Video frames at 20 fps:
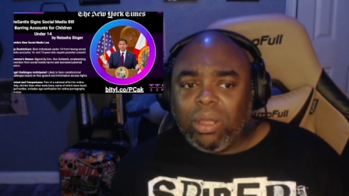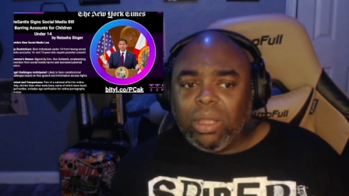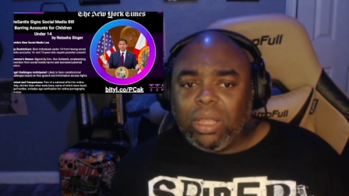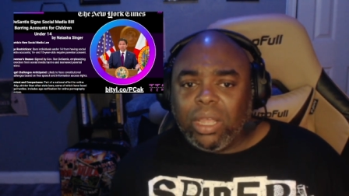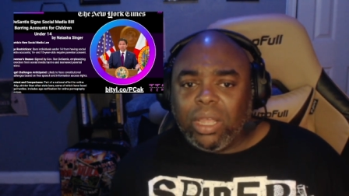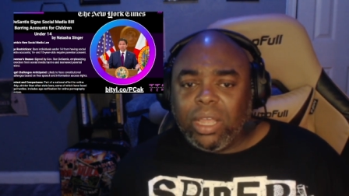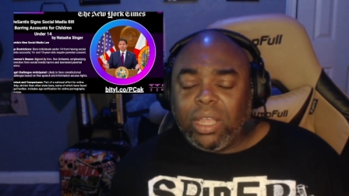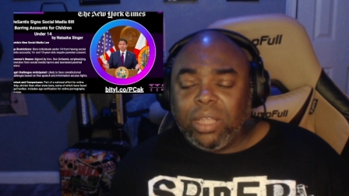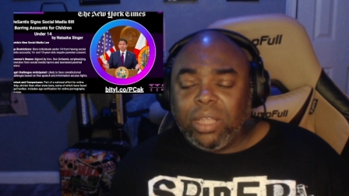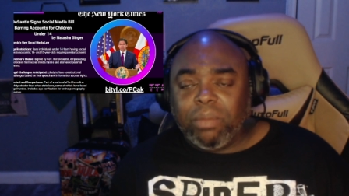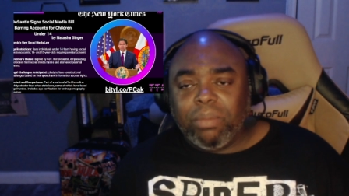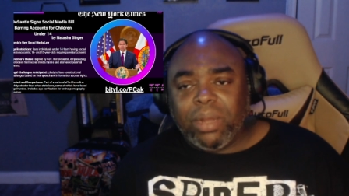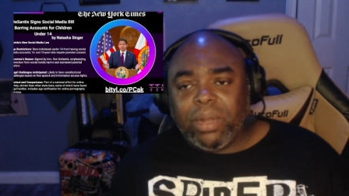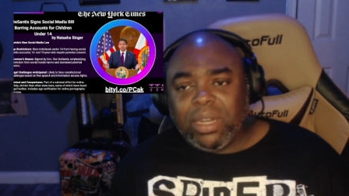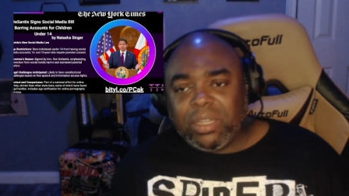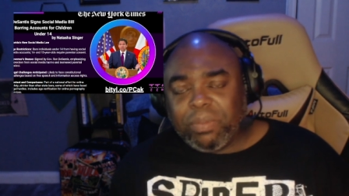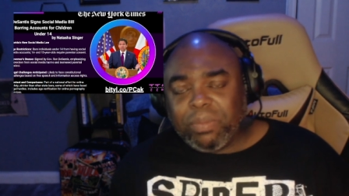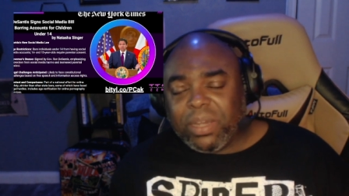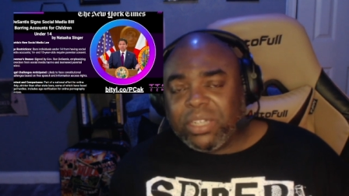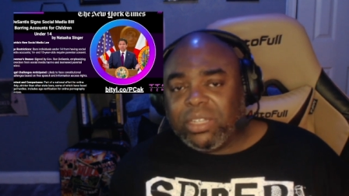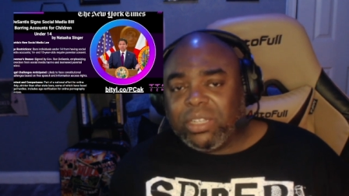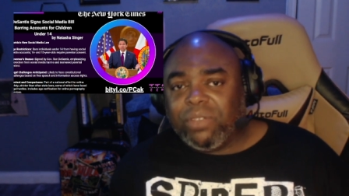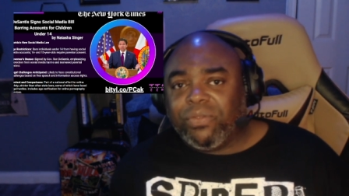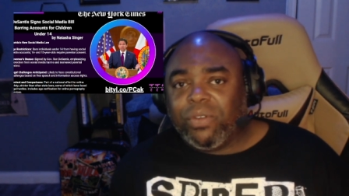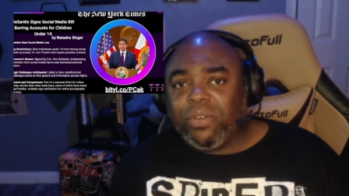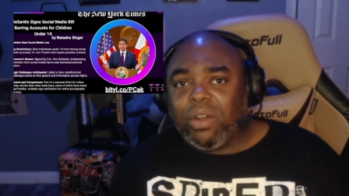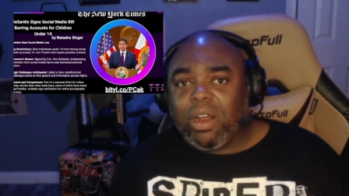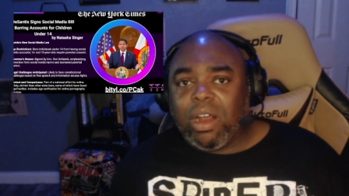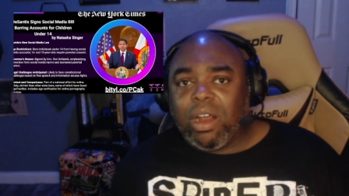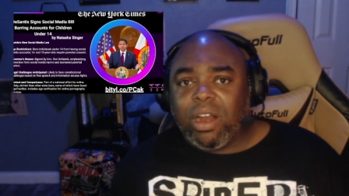Uh, but especially
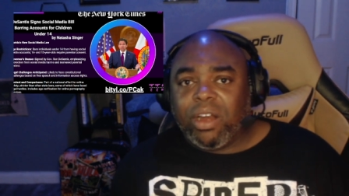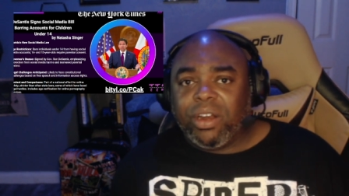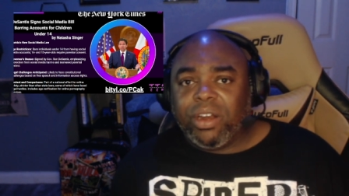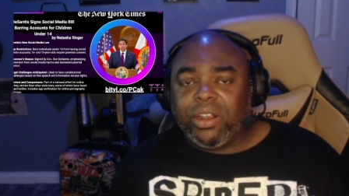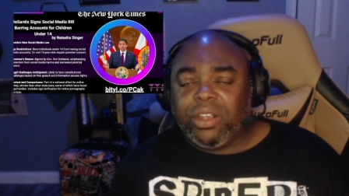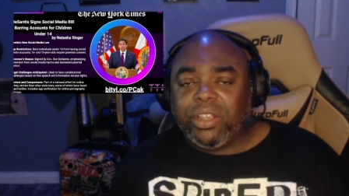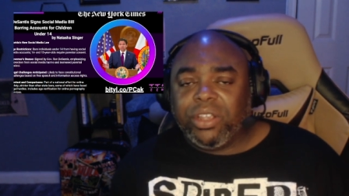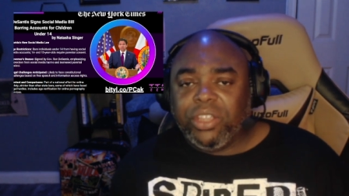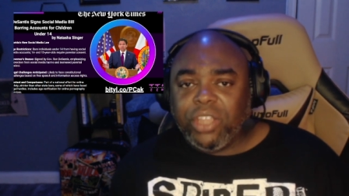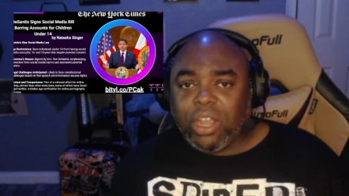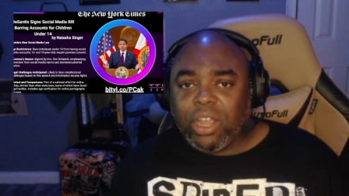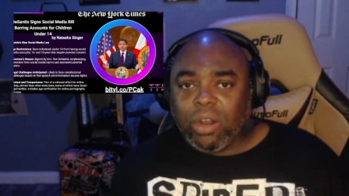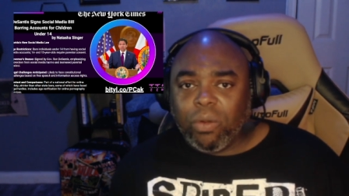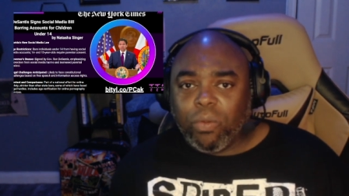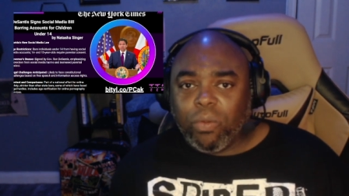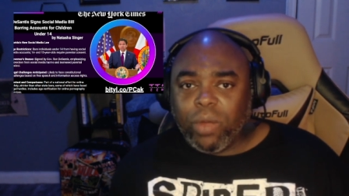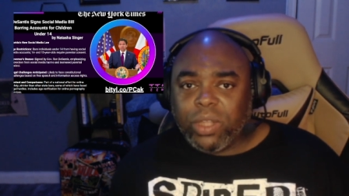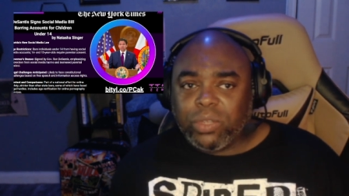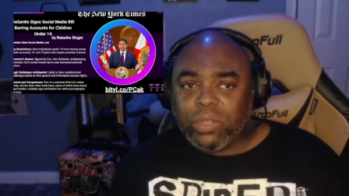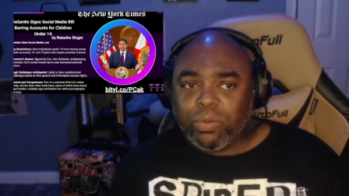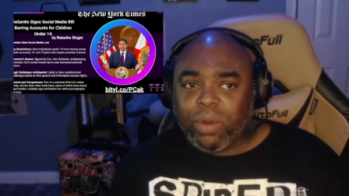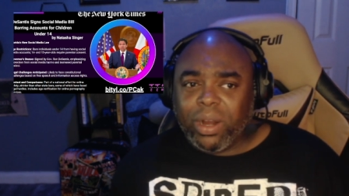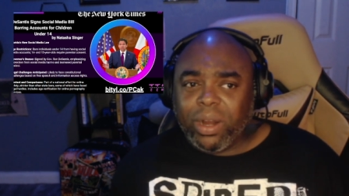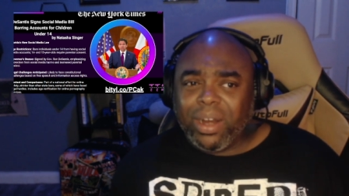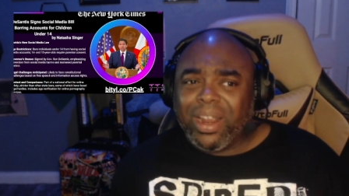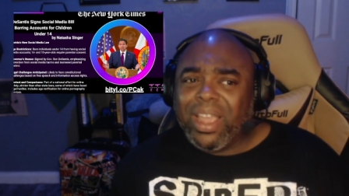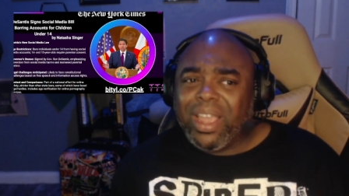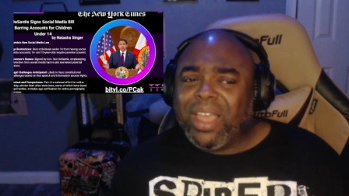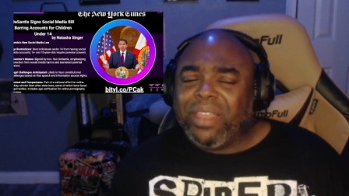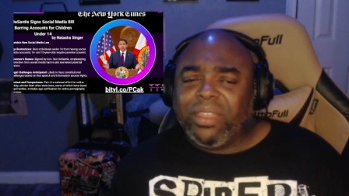for our younger ones where
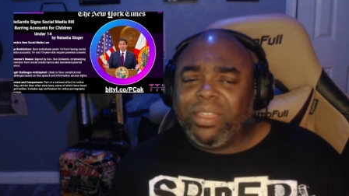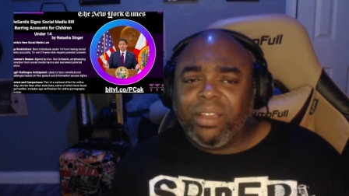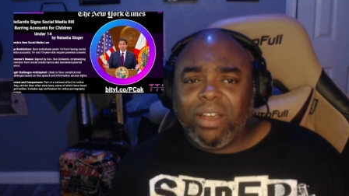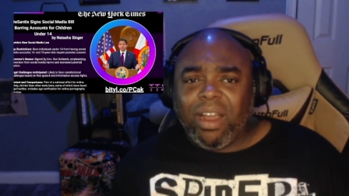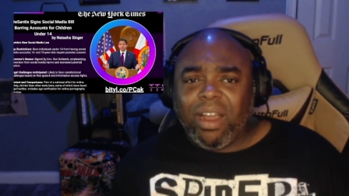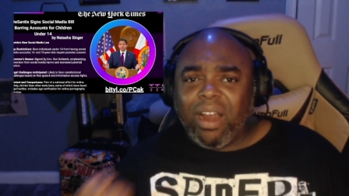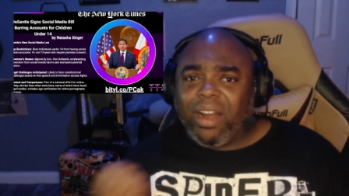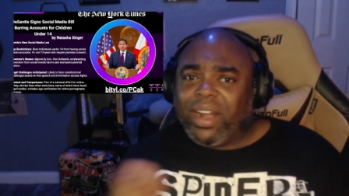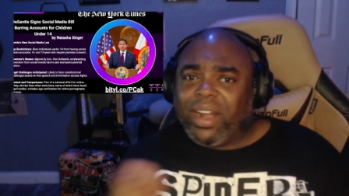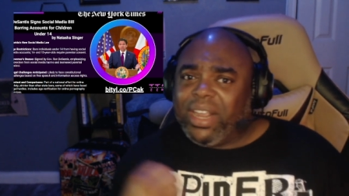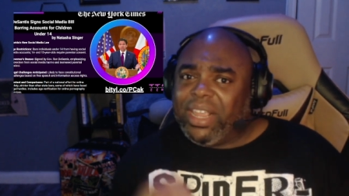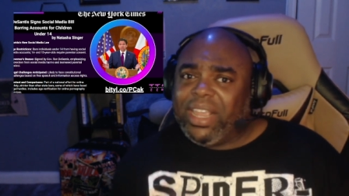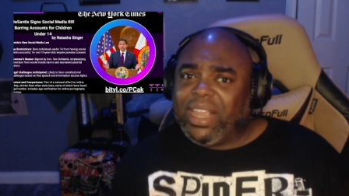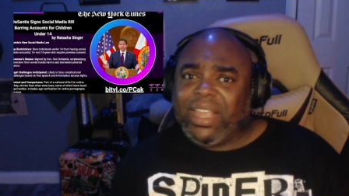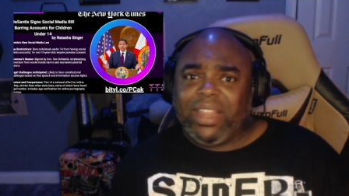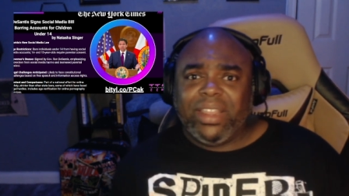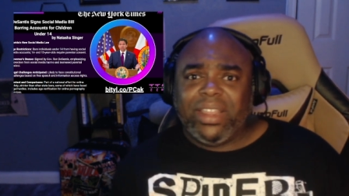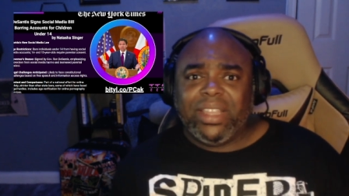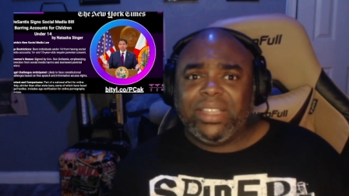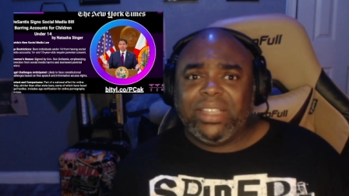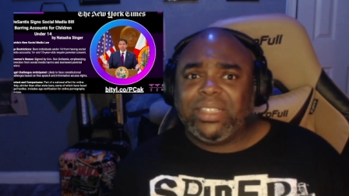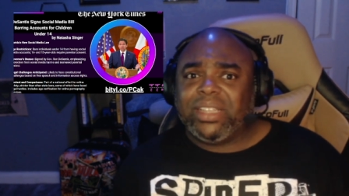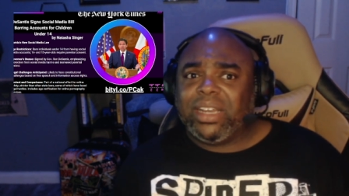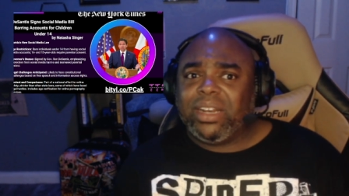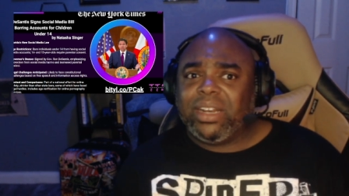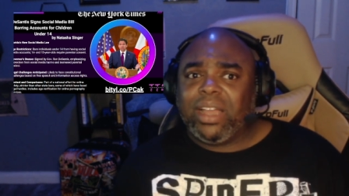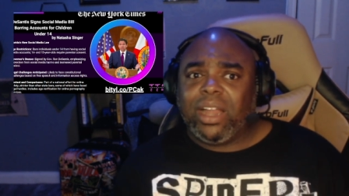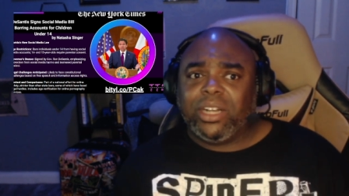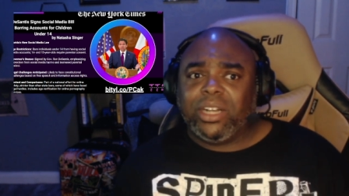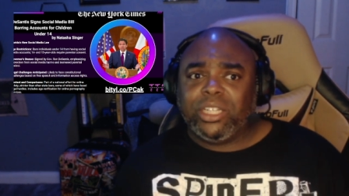they're already in this
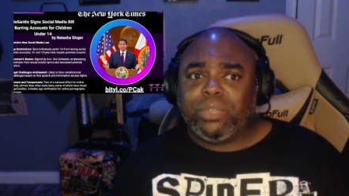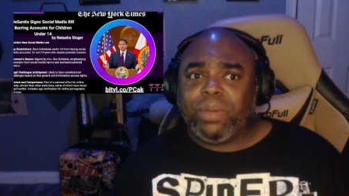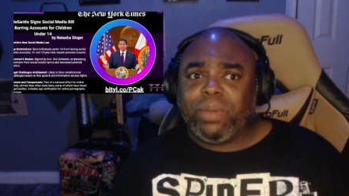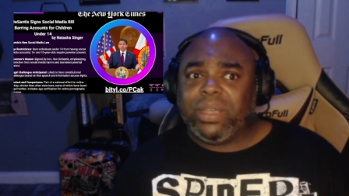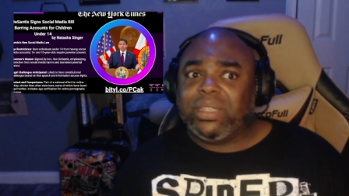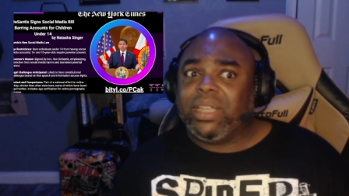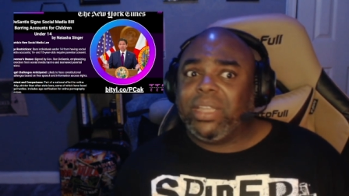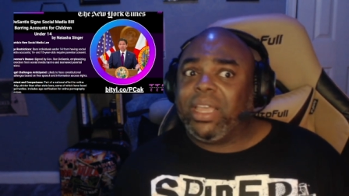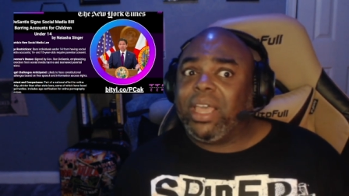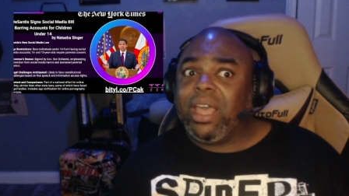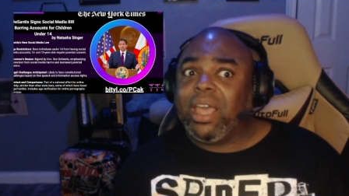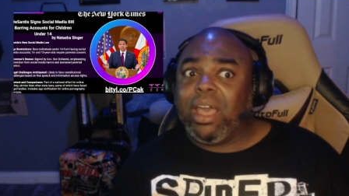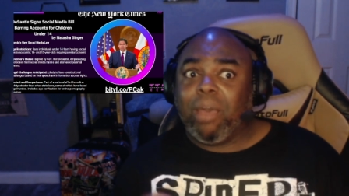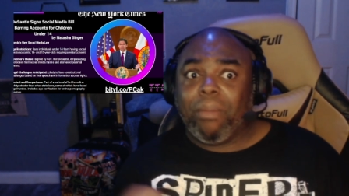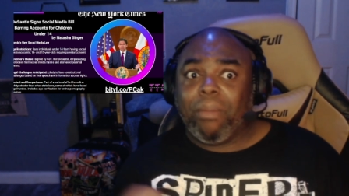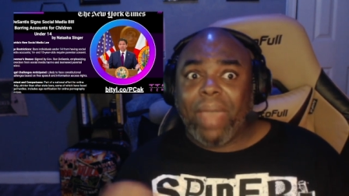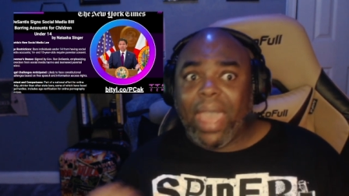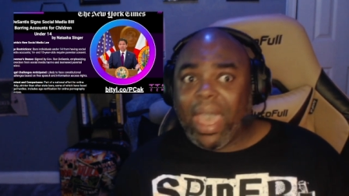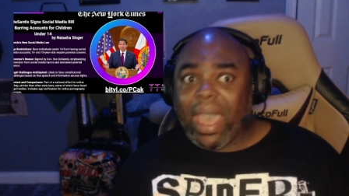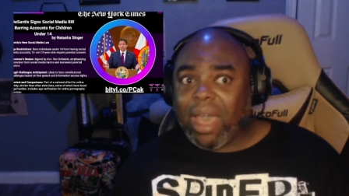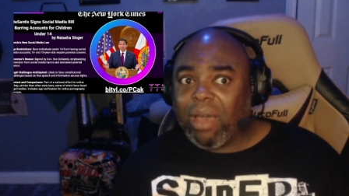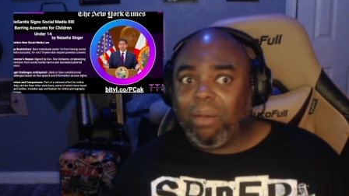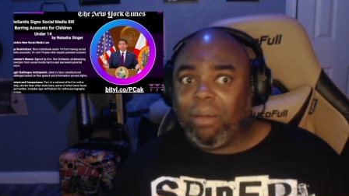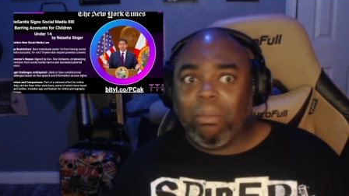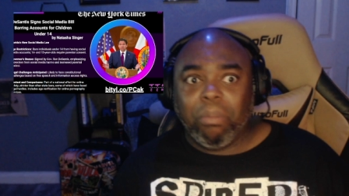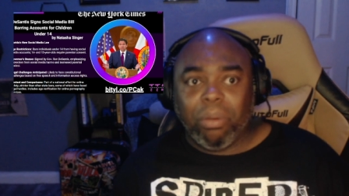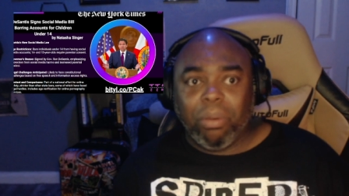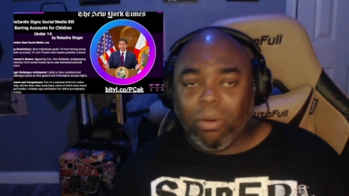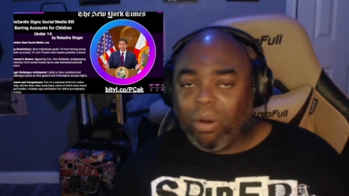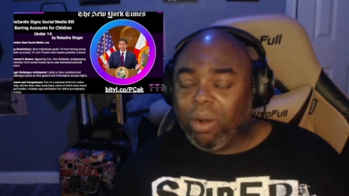technology space, they come out
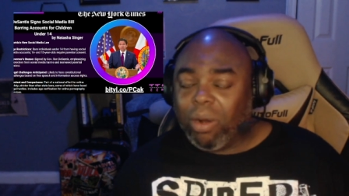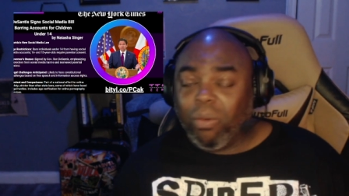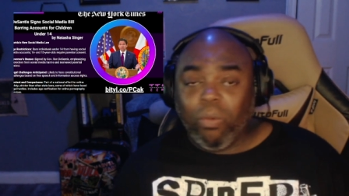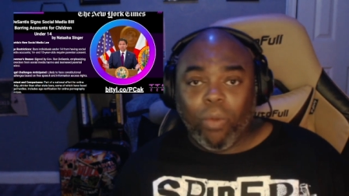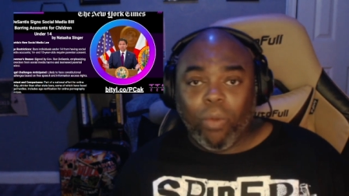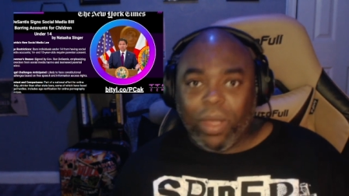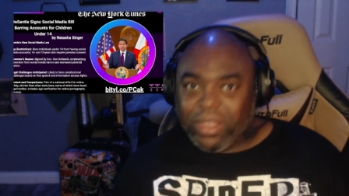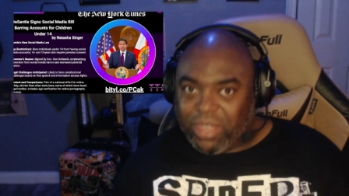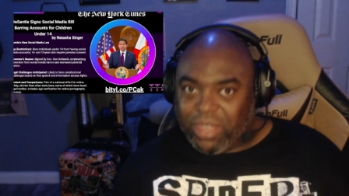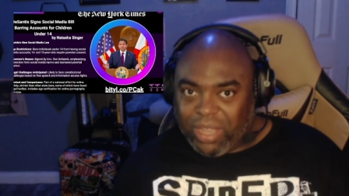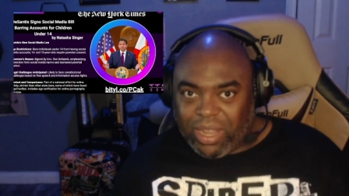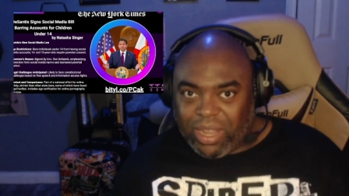born with it